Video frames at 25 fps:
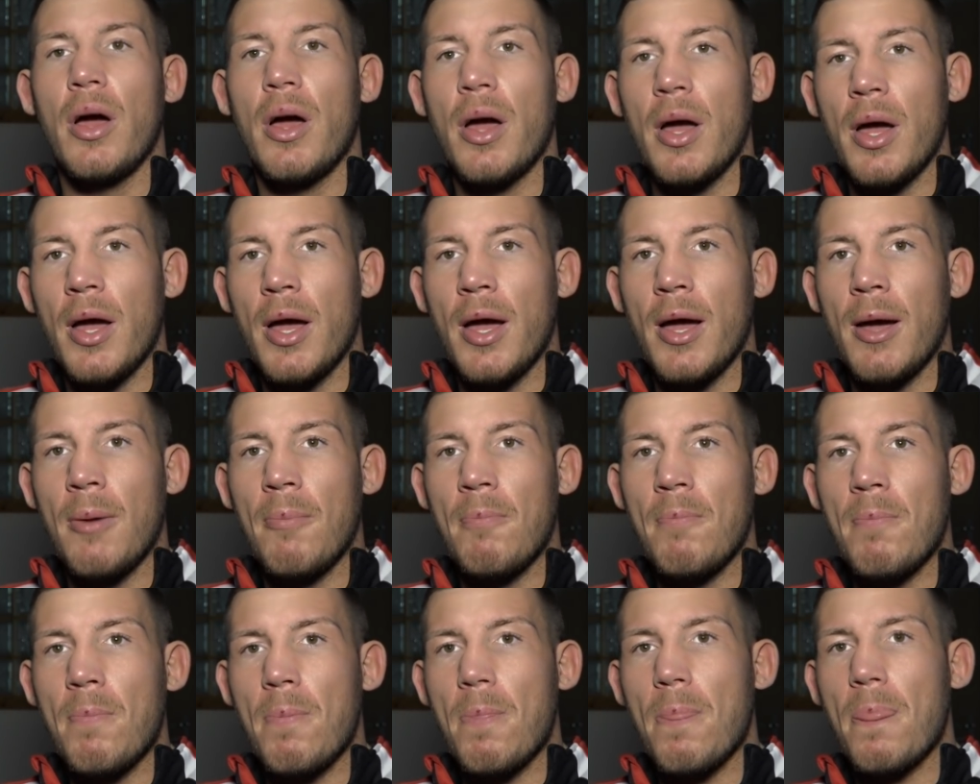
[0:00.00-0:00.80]

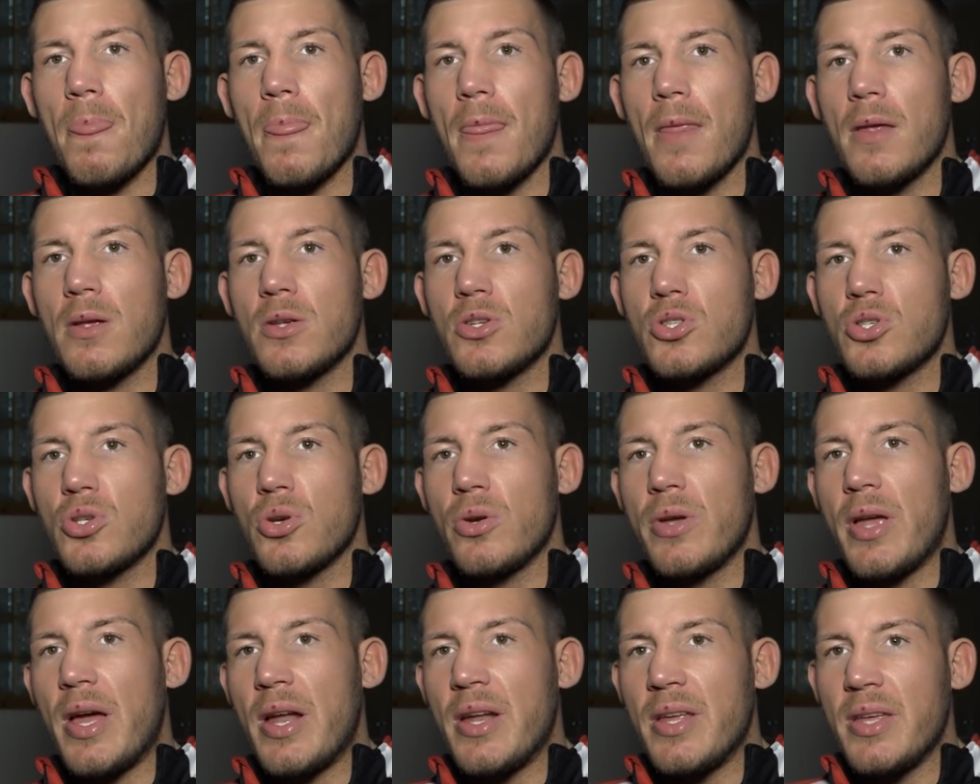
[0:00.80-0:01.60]

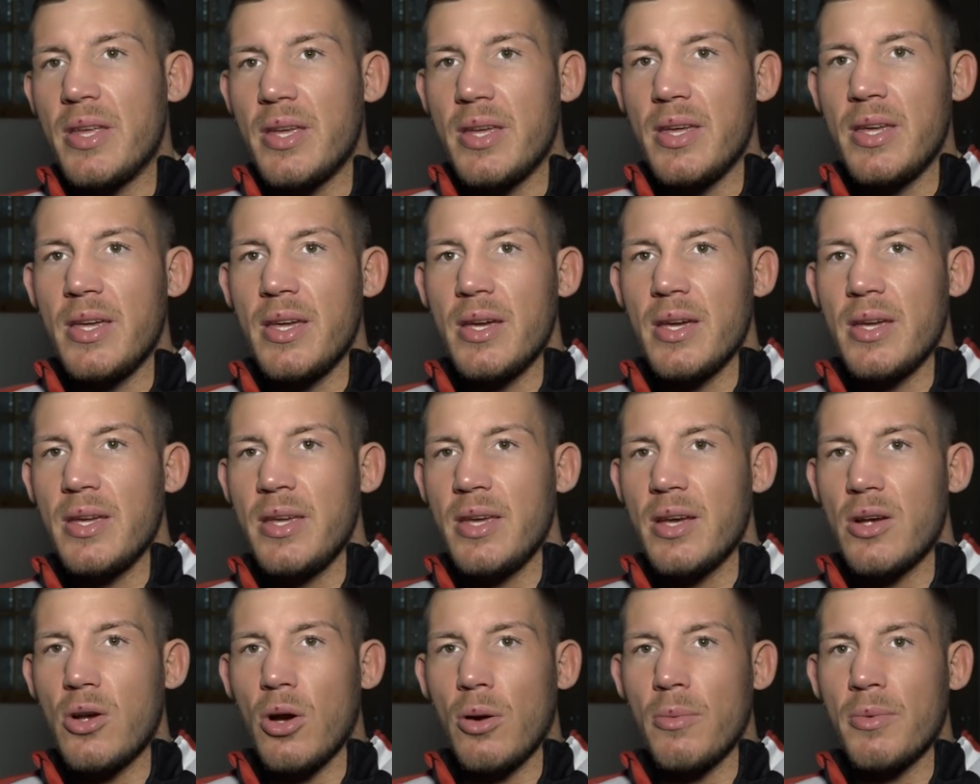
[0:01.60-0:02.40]
So yeah,
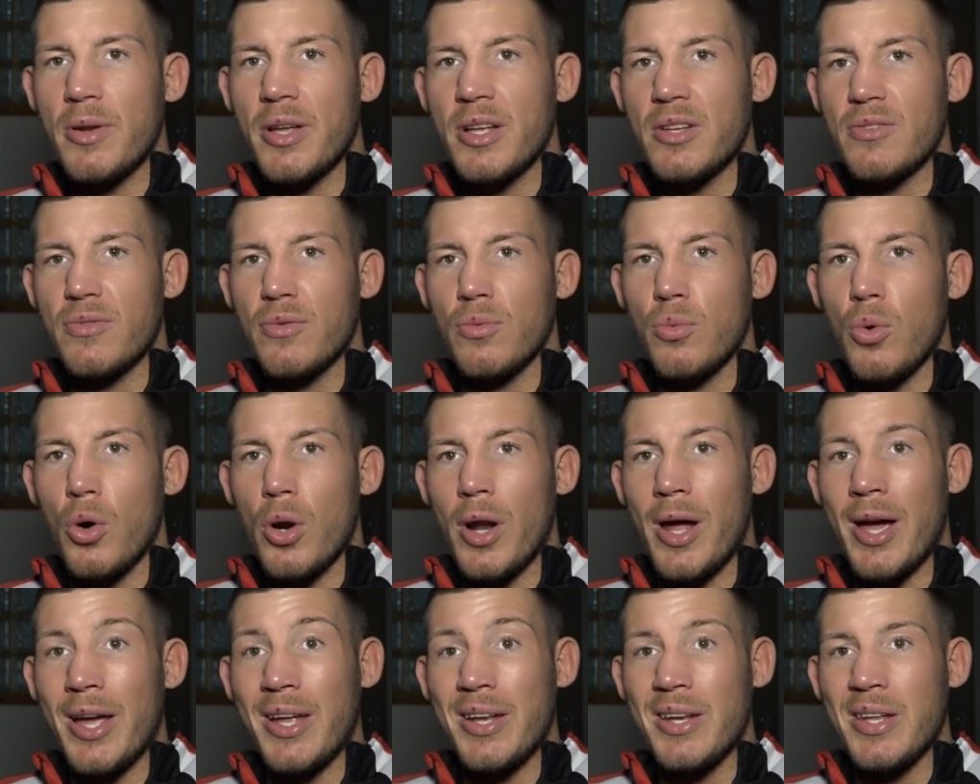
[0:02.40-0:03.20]
he accommodates for
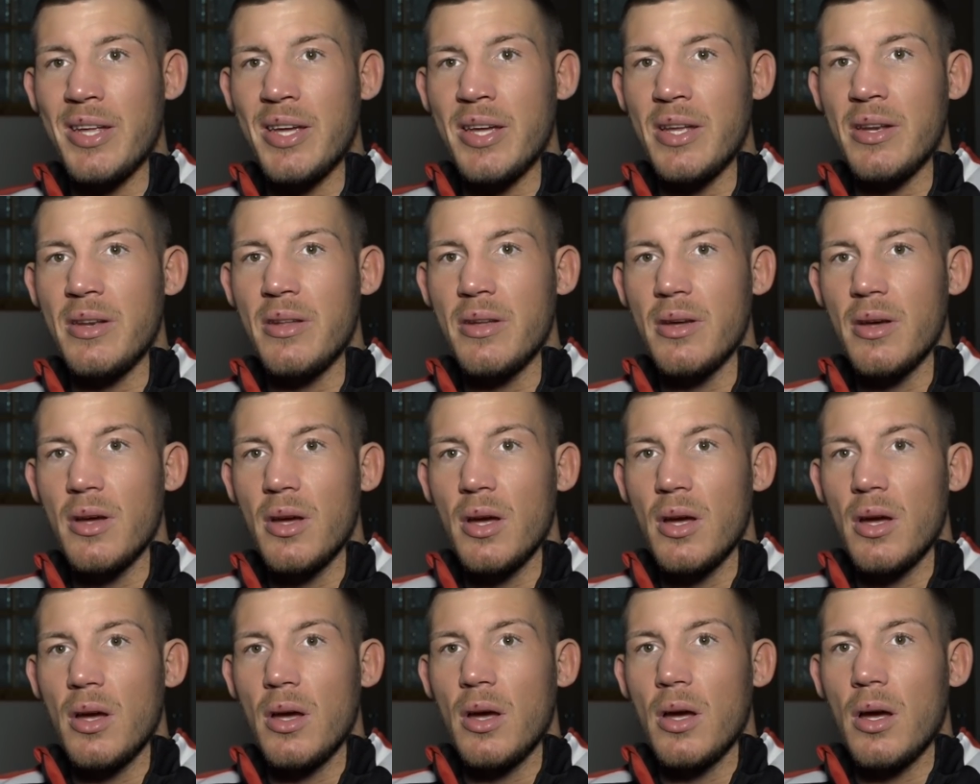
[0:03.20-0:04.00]
what I need,
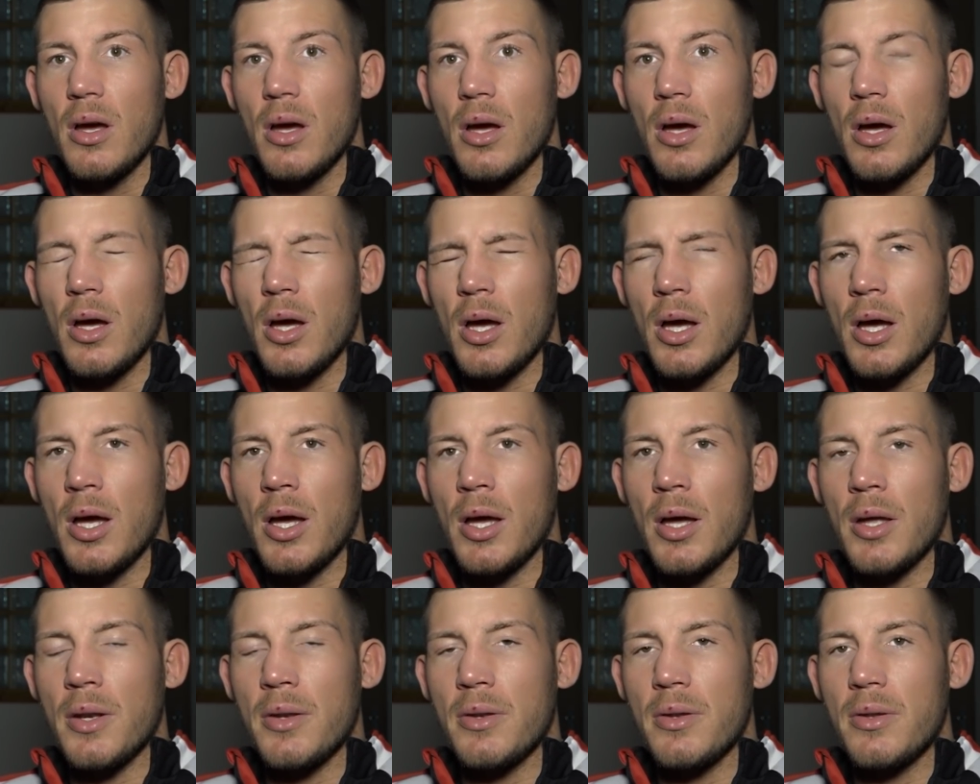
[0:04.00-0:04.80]

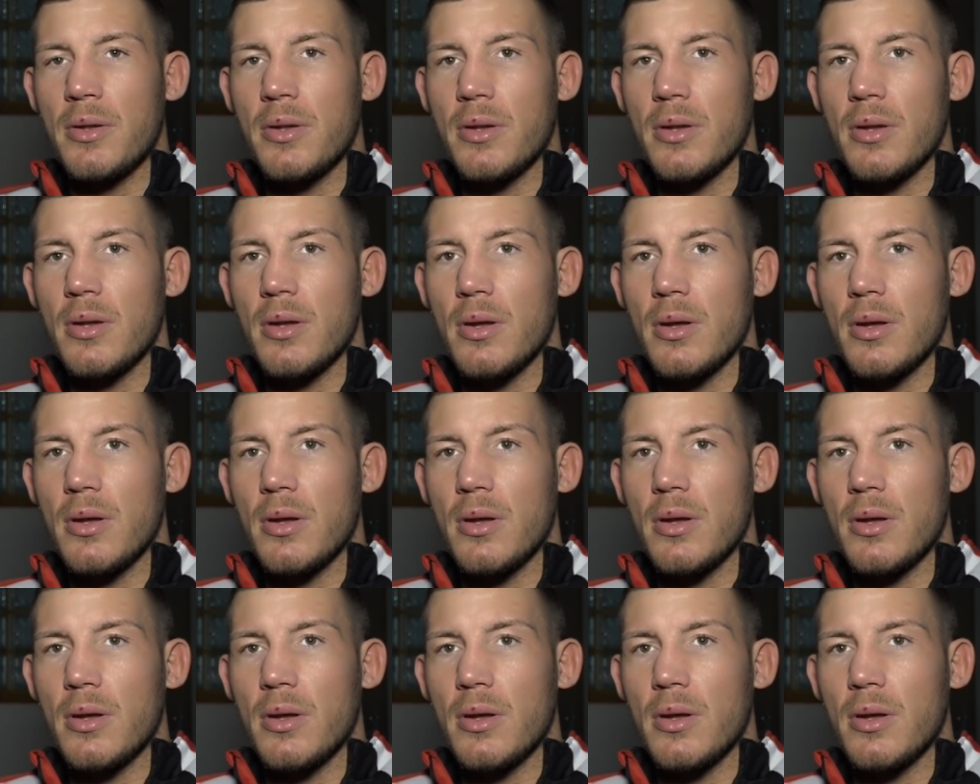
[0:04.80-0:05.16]
and